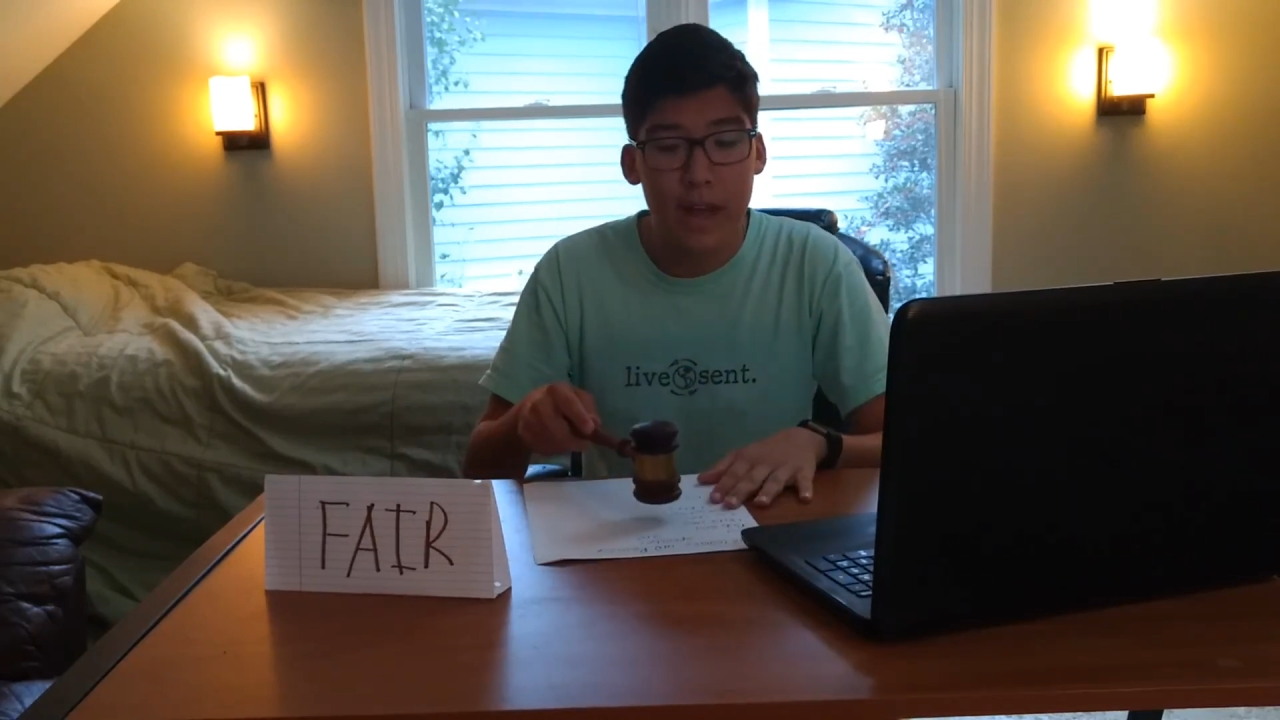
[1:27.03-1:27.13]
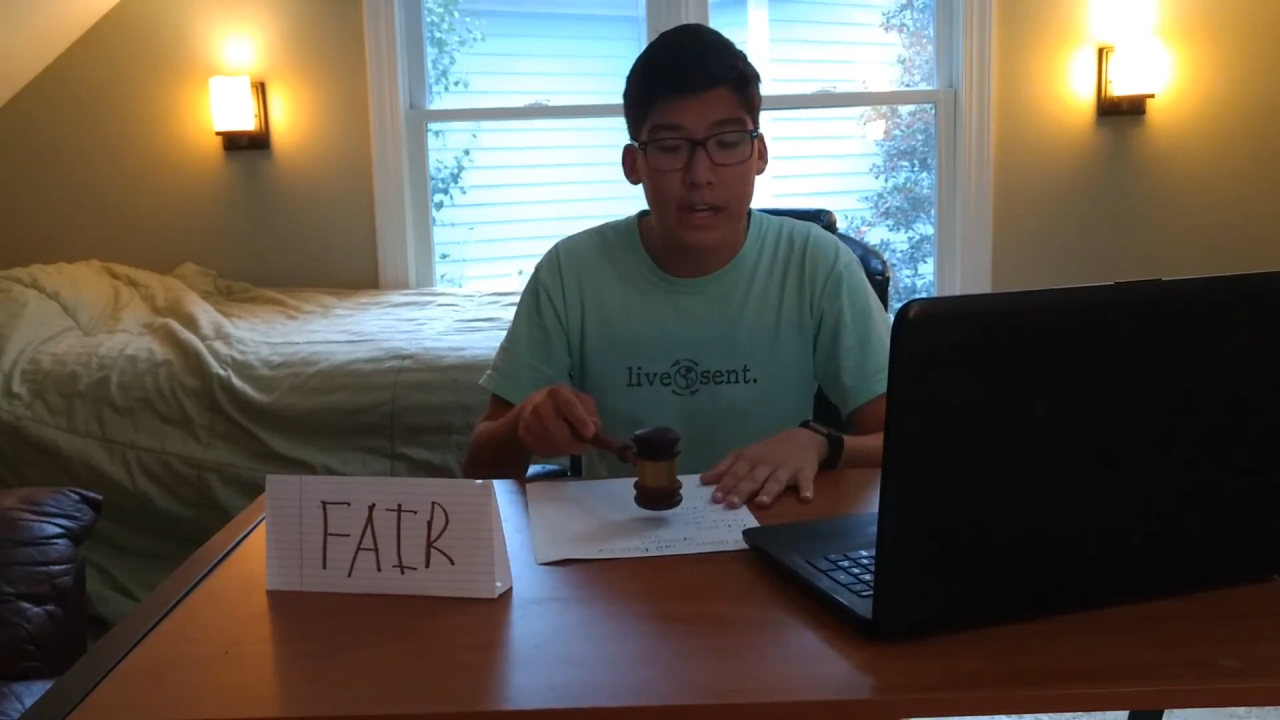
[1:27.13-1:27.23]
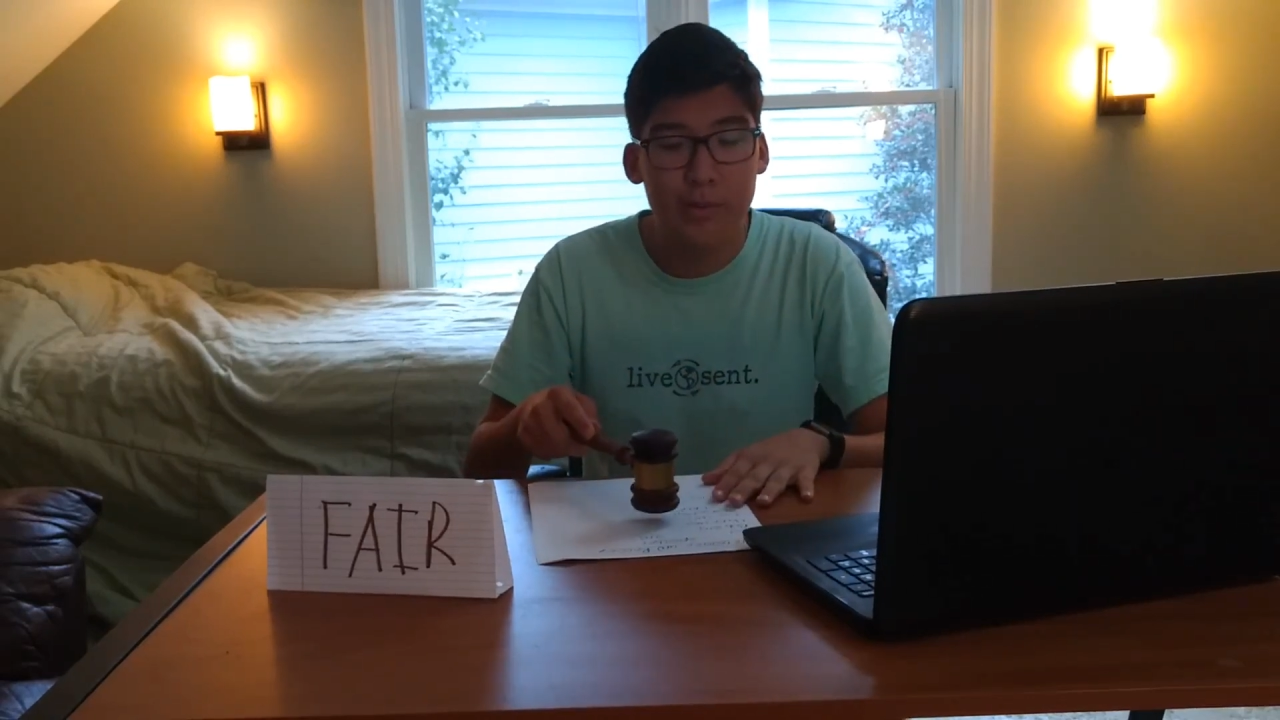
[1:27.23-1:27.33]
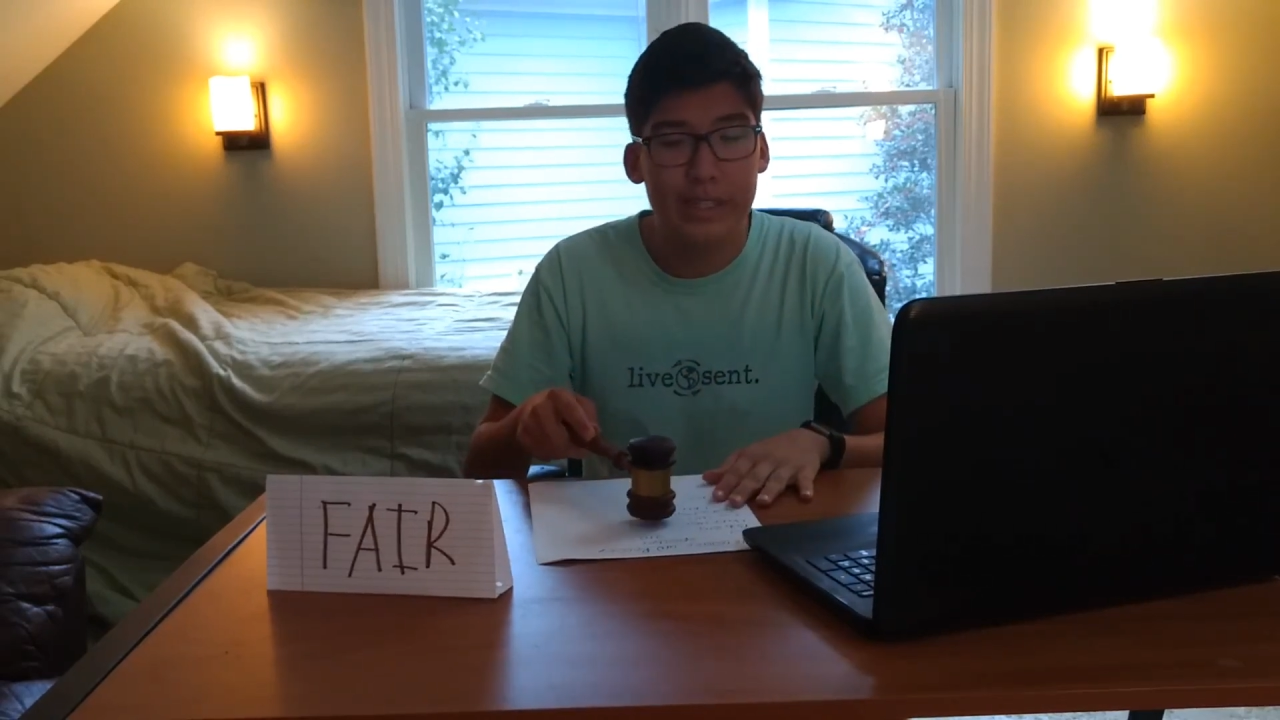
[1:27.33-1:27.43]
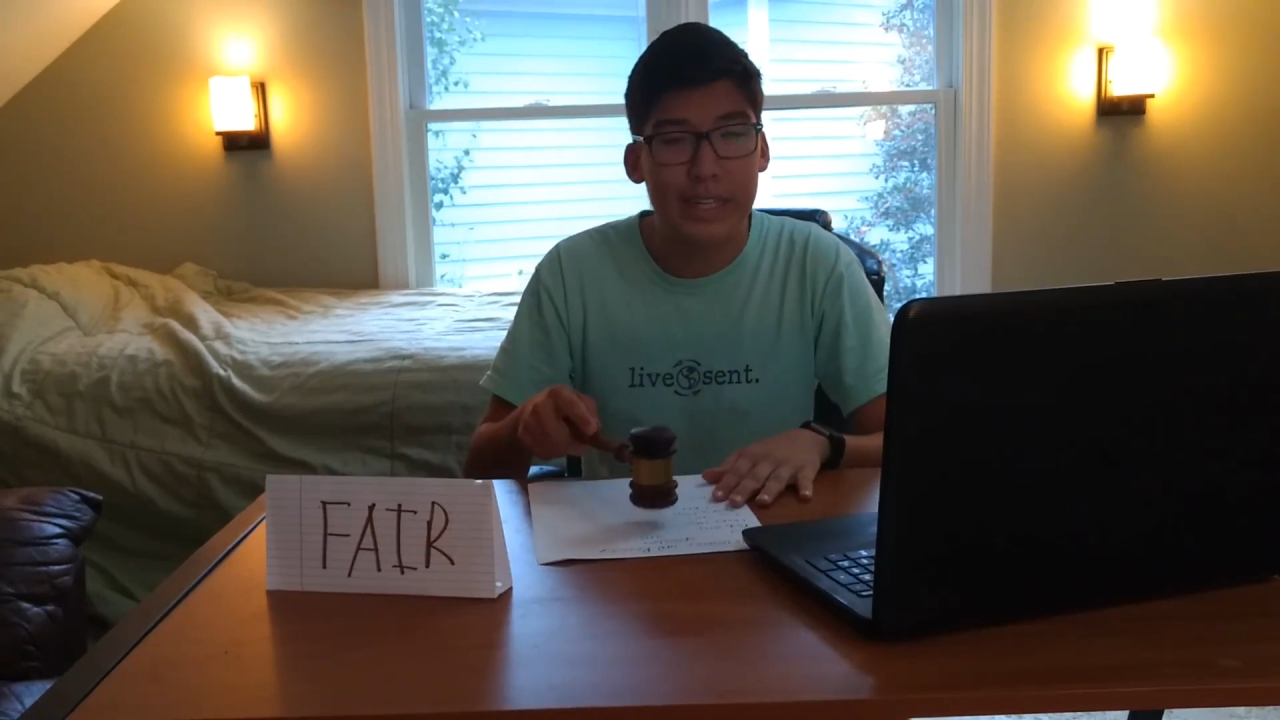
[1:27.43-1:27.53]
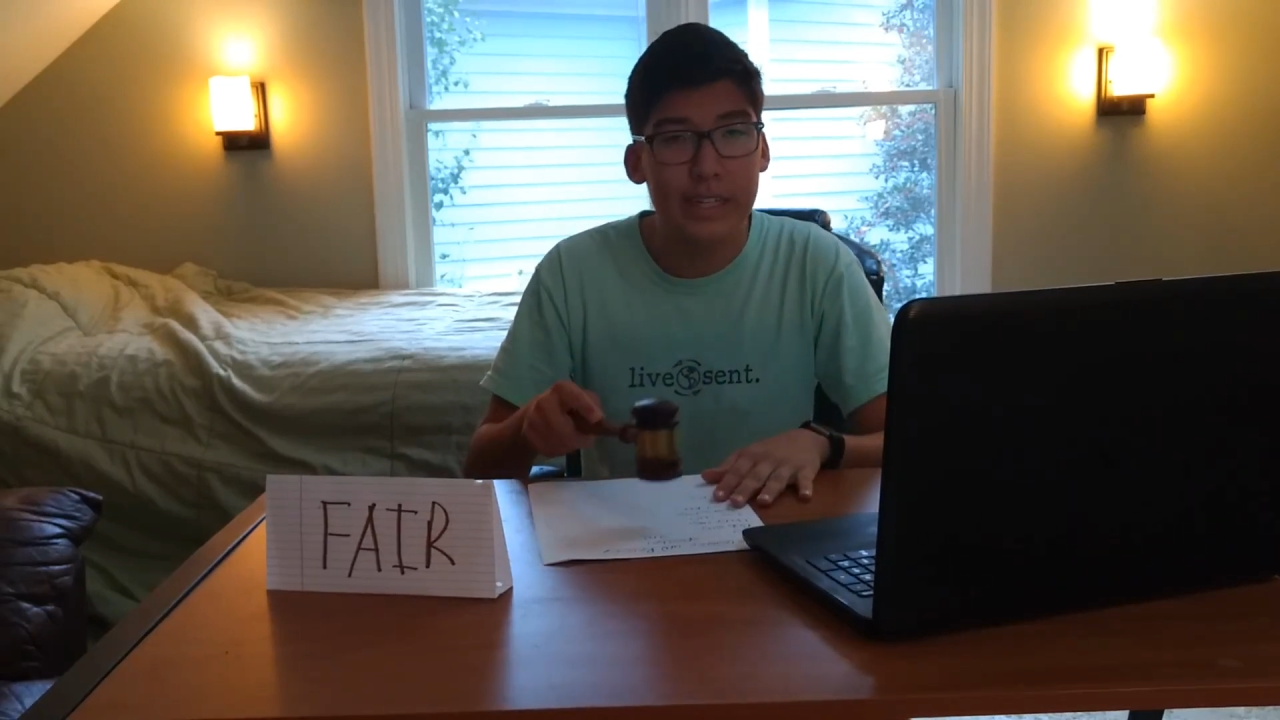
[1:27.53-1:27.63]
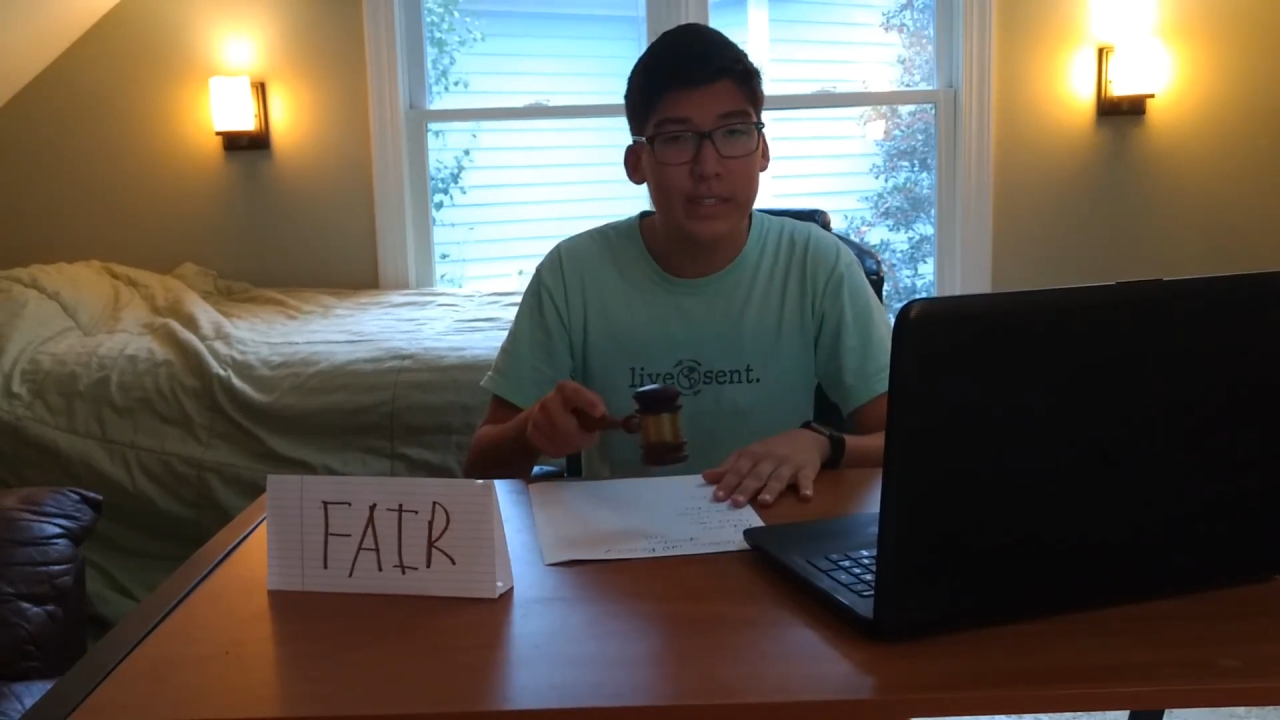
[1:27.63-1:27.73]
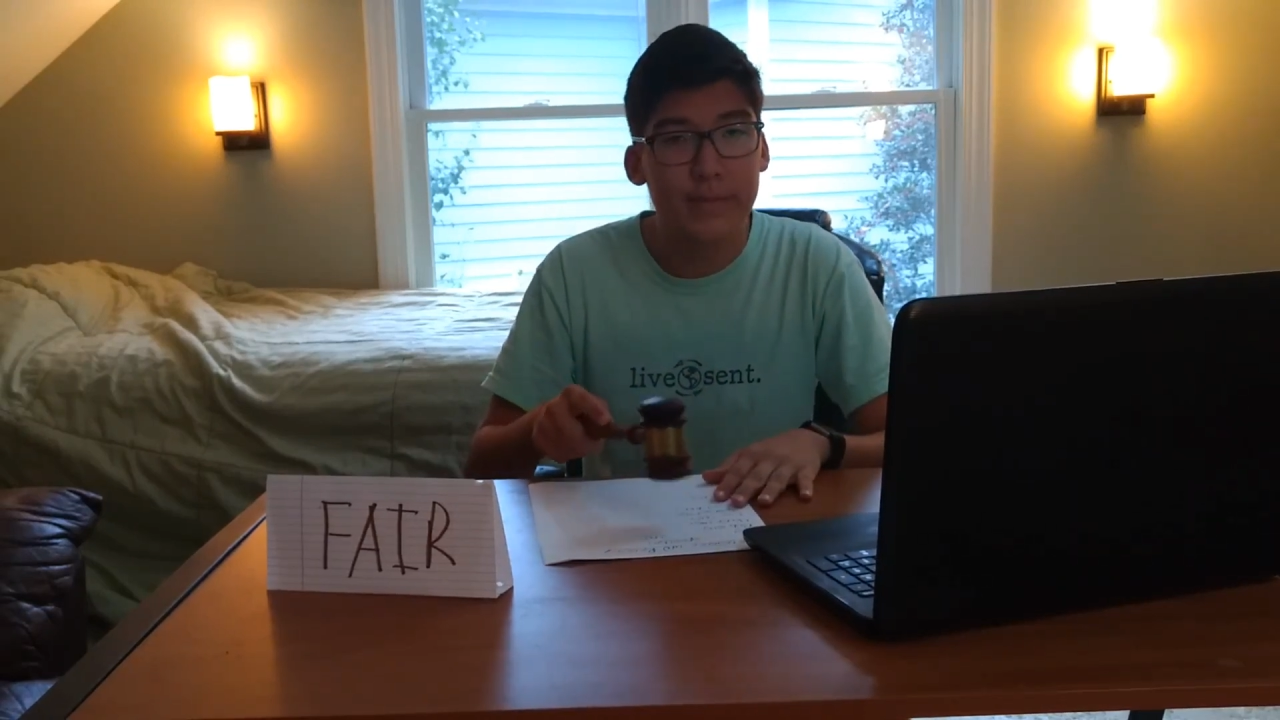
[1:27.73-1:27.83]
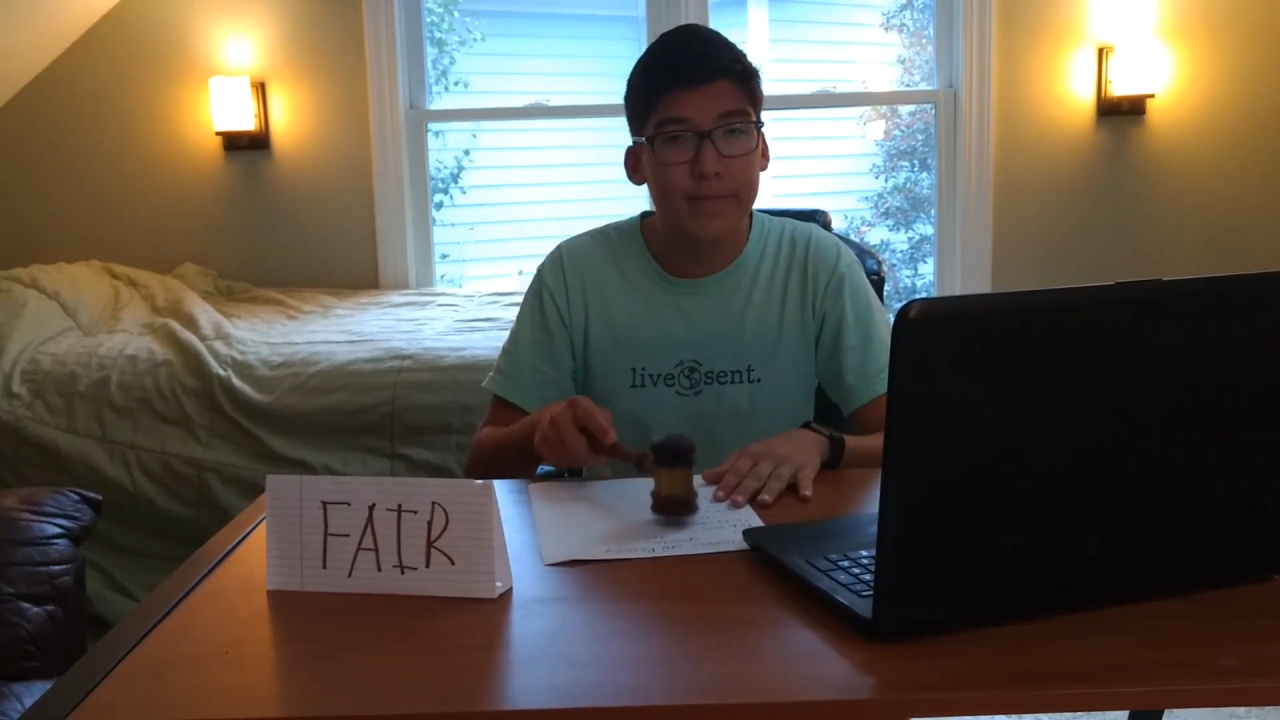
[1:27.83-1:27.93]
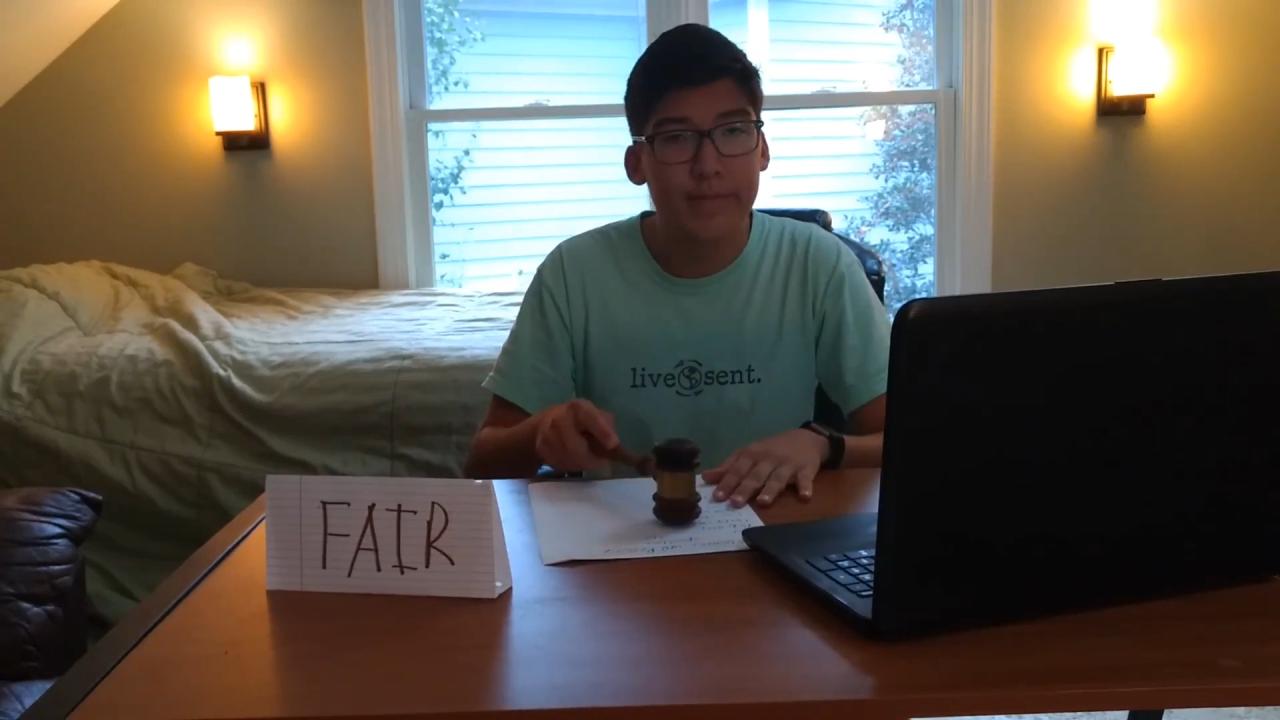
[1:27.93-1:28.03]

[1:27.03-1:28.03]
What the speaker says: at 20 seconds